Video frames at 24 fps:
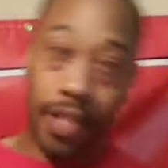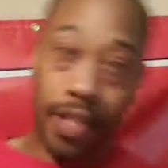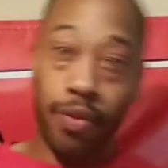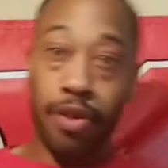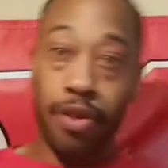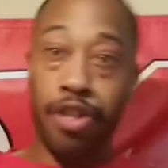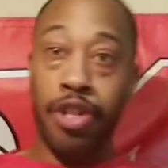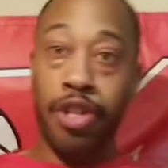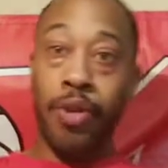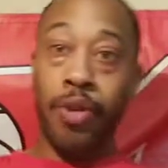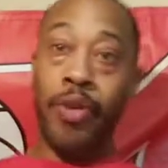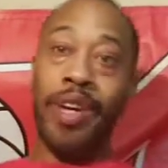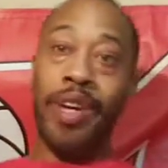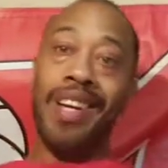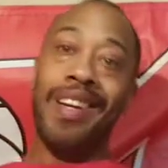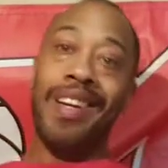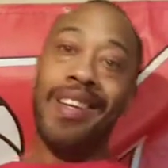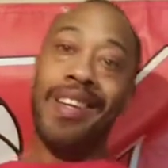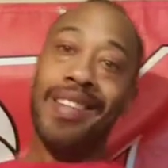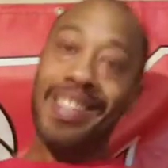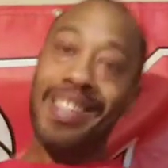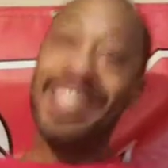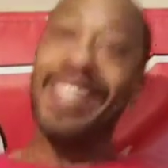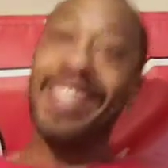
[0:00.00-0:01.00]
for joining
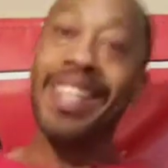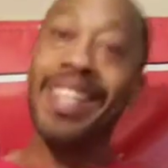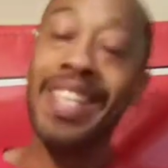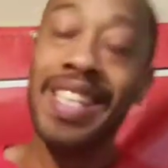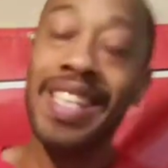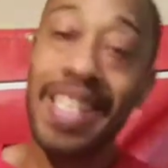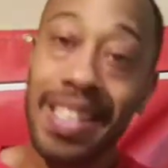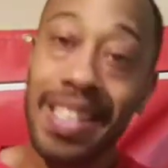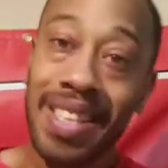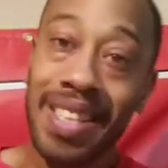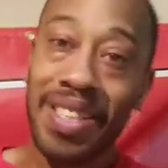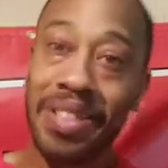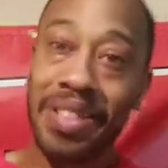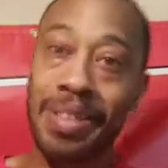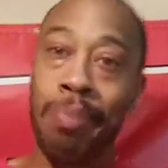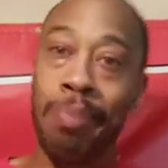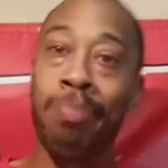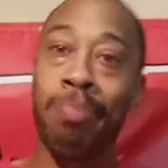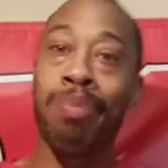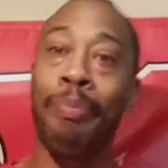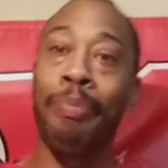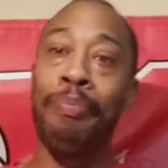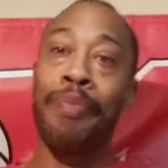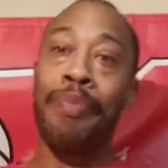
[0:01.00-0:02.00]

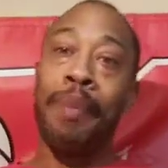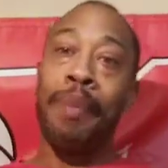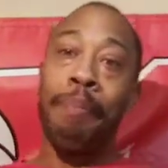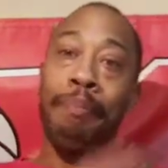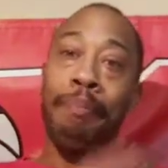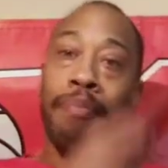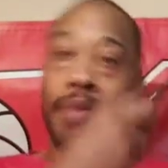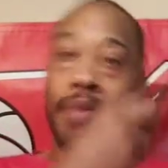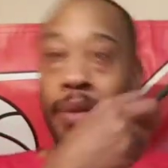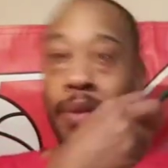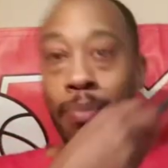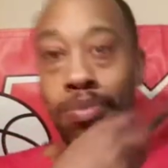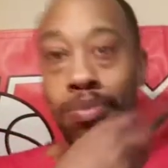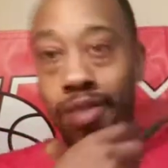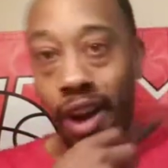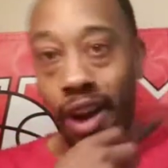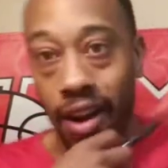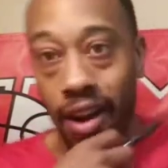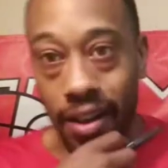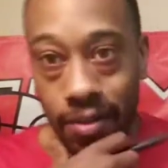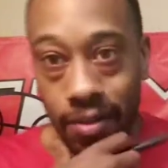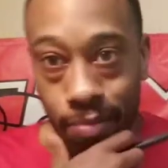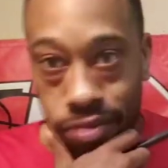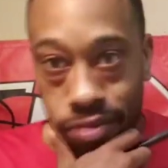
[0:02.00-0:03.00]
the
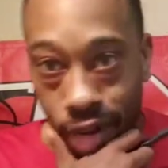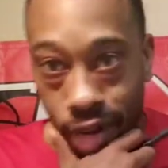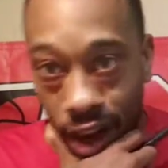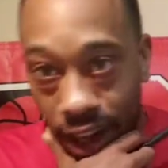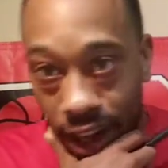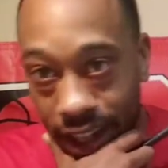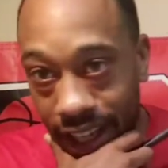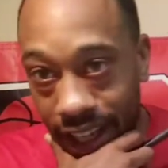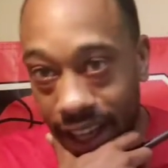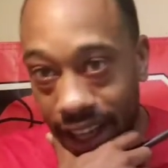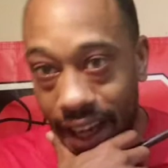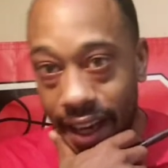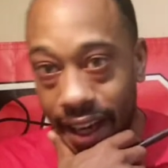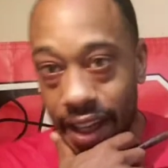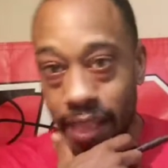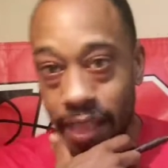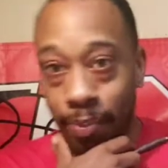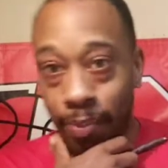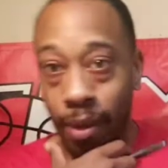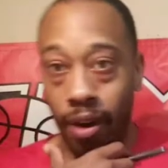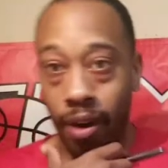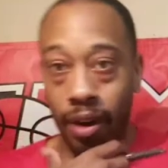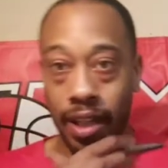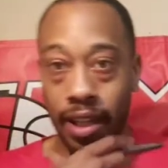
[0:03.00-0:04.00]
broadcast,
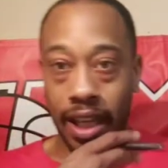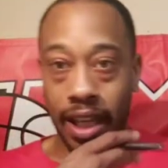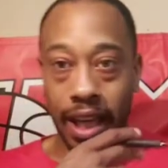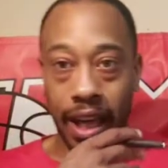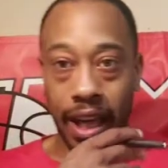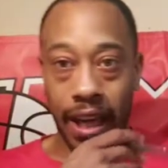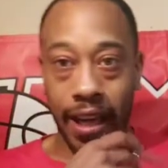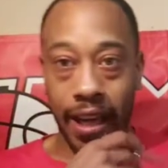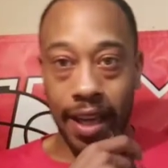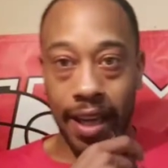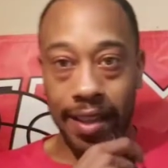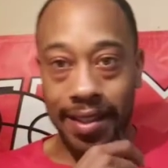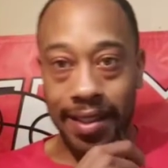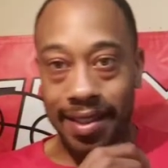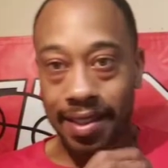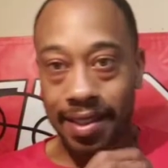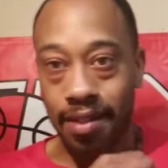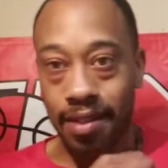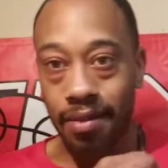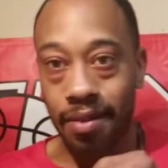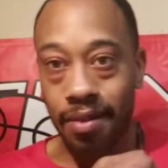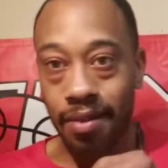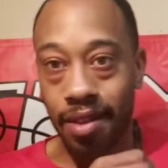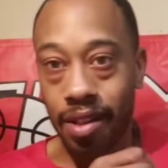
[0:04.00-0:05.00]
podcast,
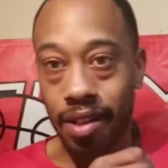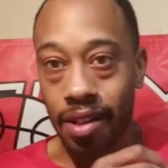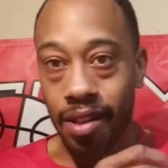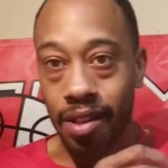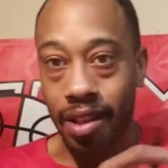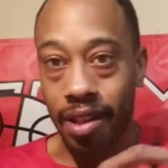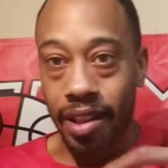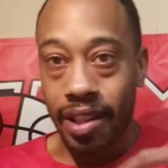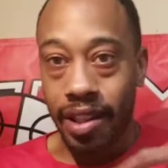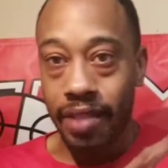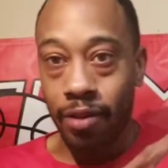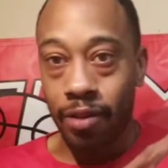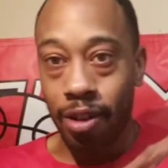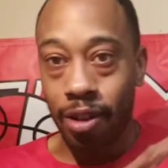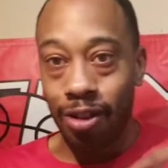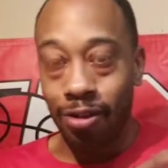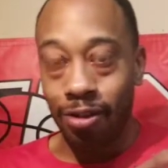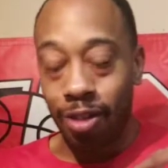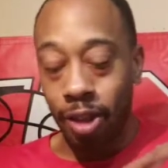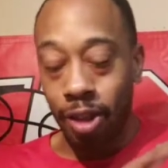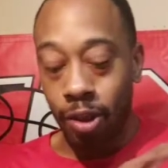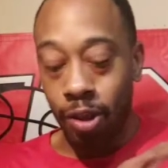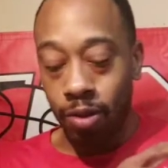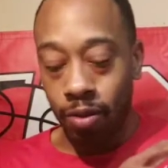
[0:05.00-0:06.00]

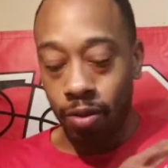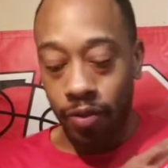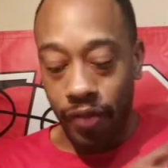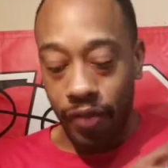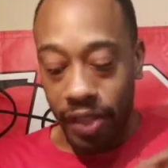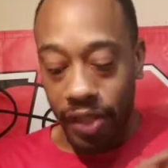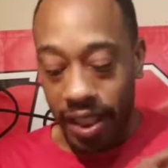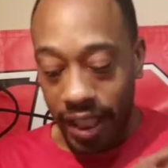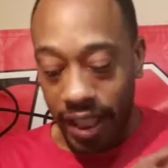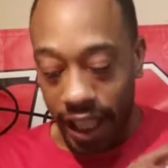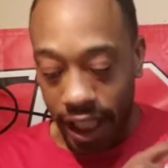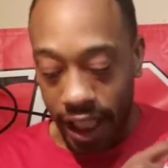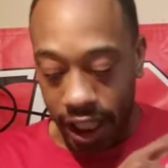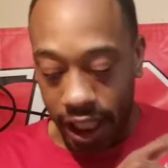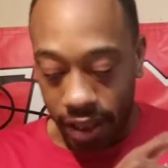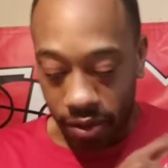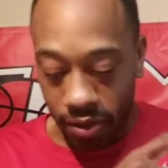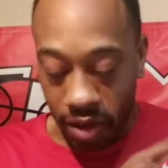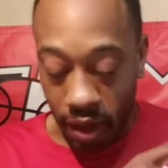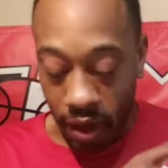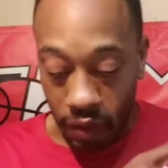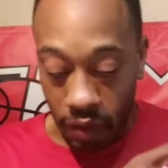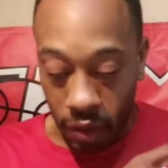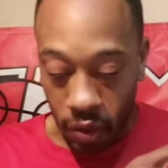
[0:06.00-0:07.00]
YouTube, the station,
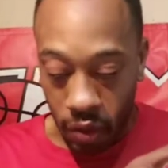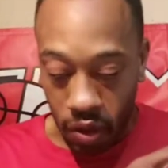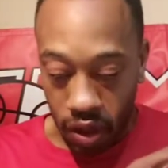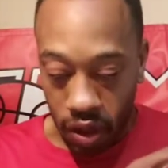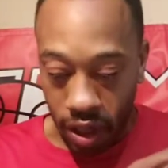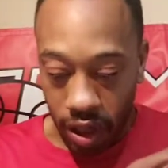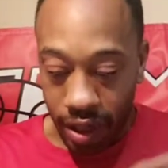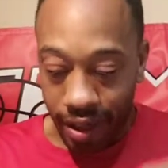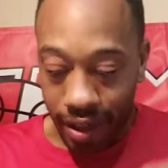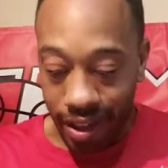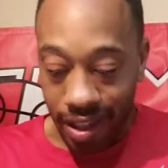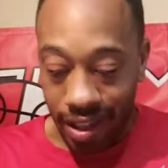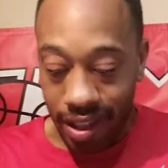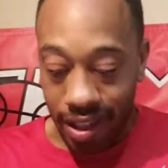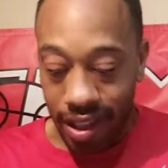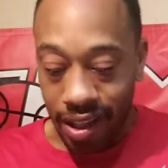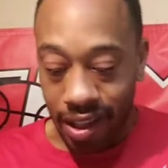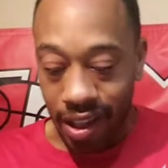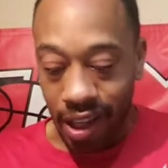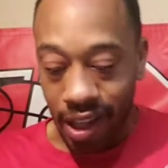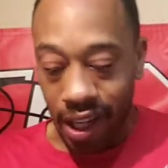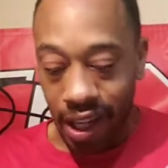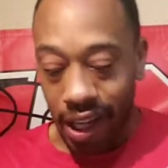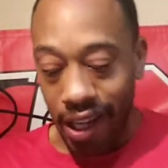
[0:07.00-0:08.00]
whatever you want to call it. All
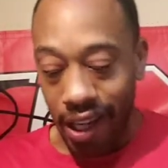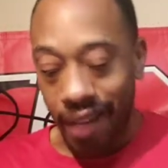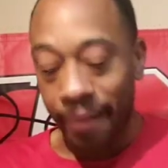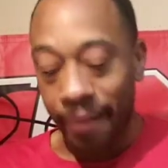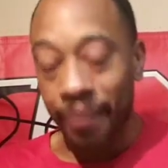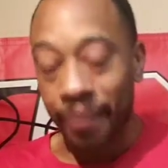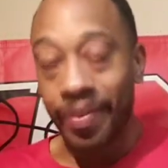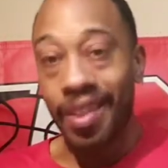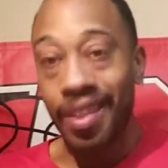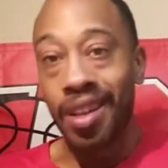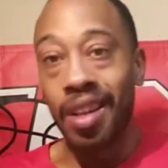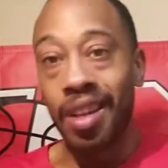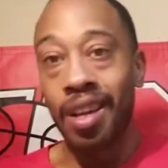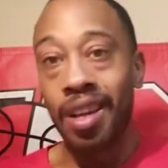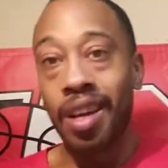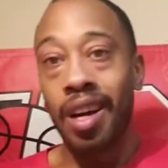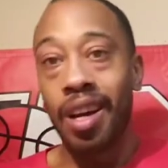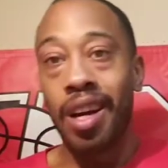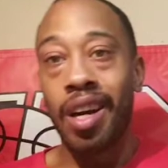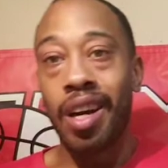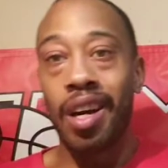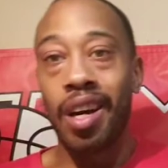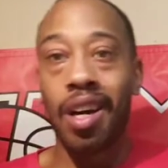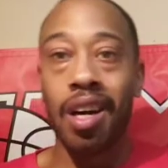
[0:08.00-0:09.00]

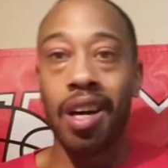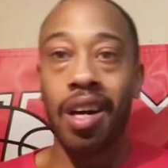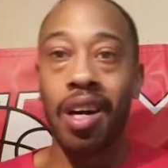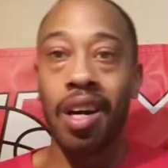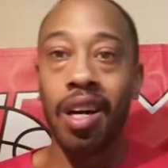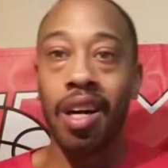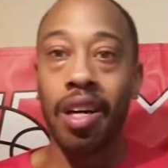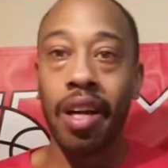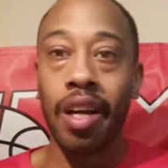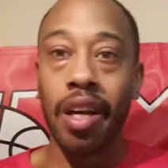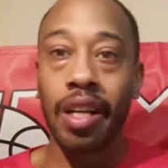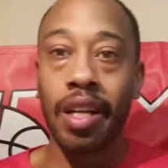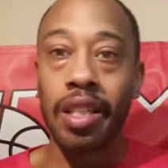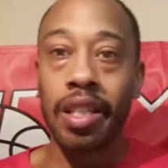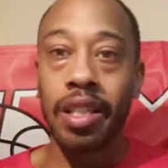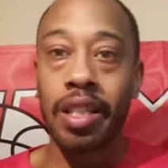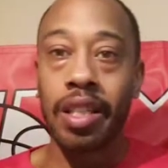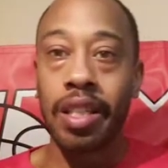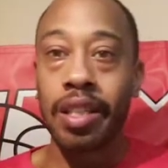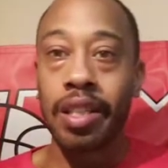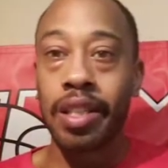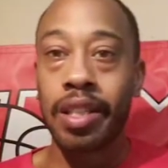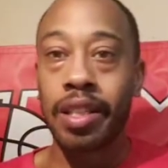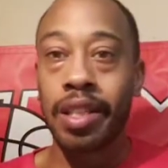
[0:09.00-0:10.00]
right.
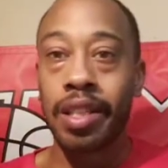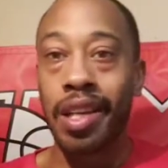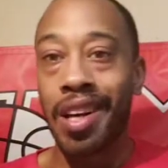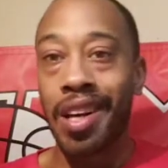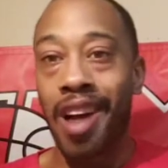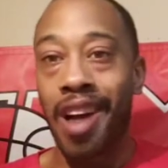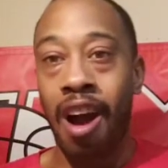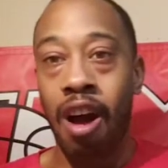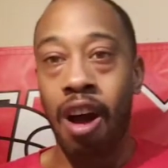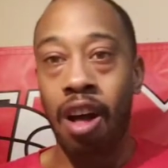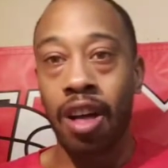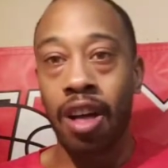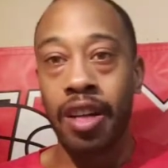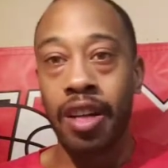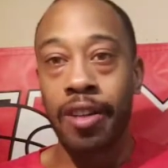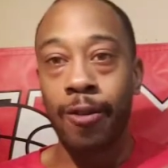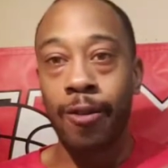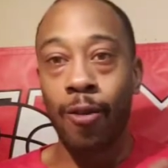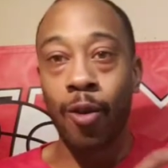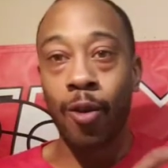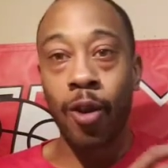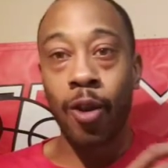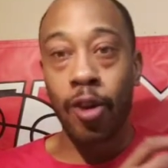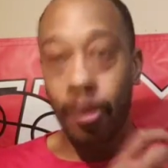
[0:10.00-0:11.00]
This is Conquer the
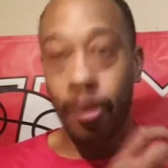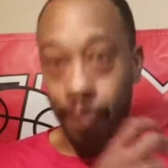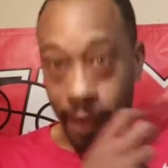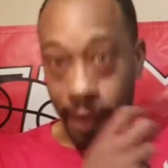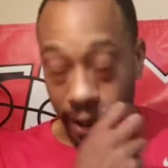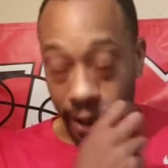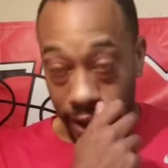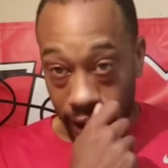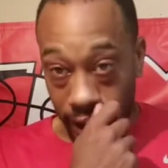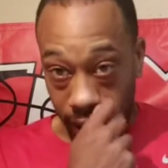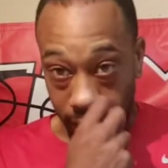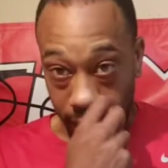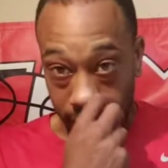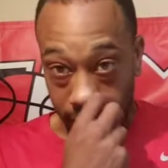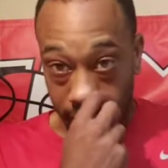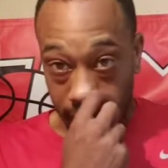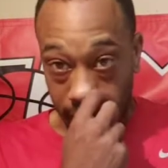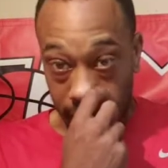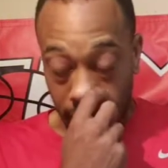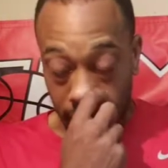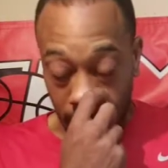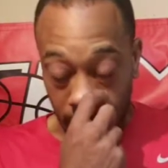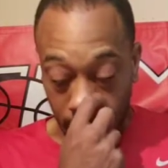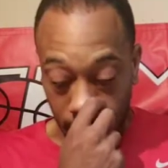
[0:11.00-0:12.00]
World Ministries.
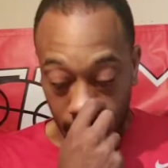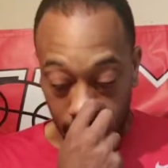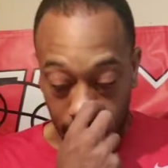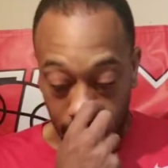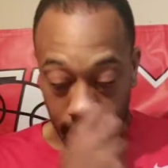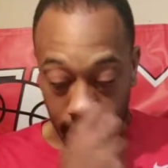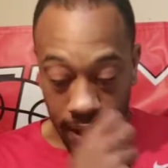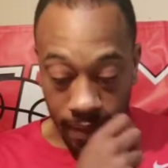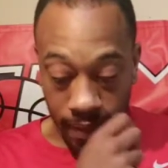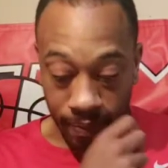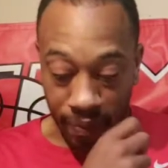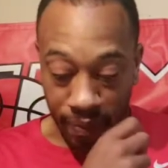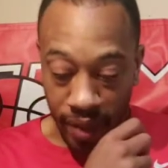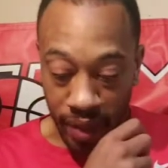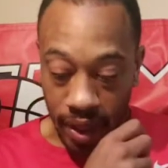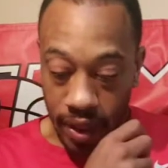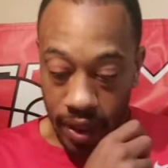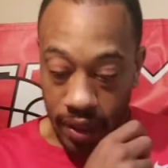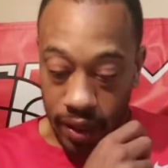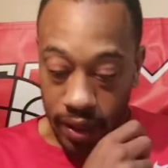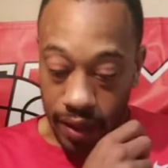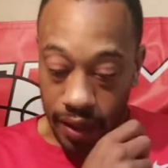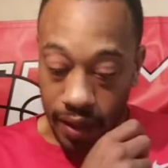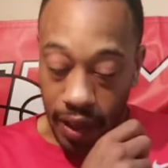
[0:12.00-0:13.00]
All right.
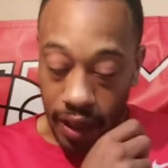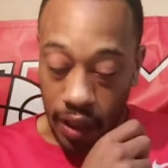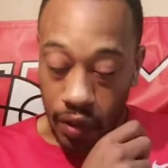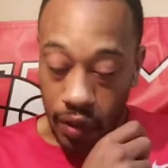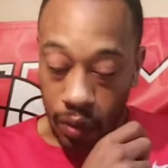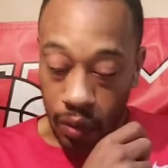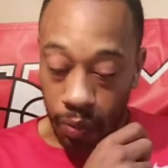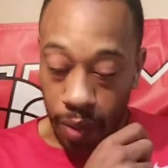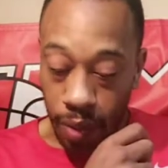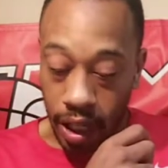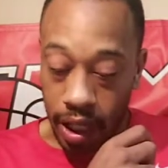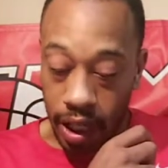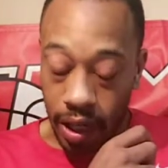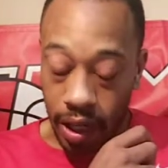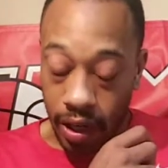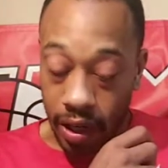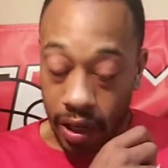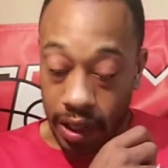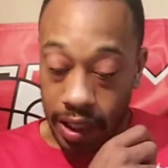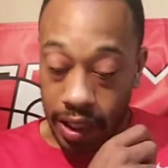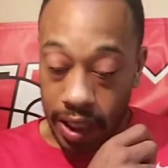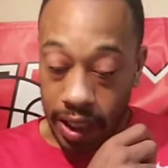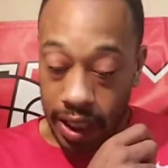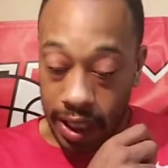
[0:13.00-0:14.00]
So thanks for being here
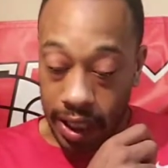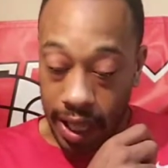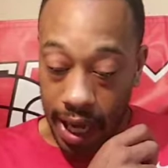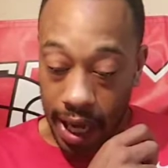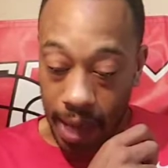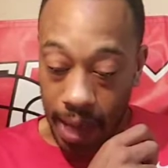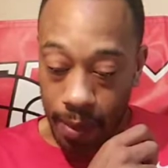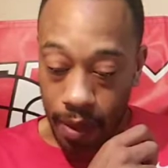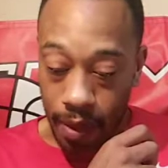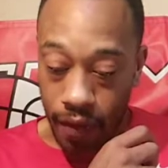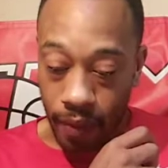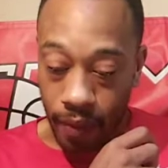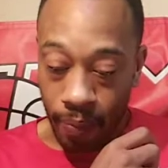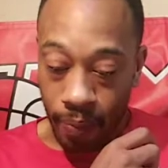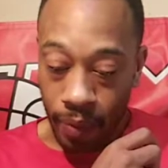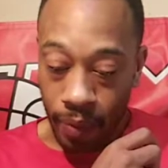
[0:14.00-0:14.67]
on this Sabbath.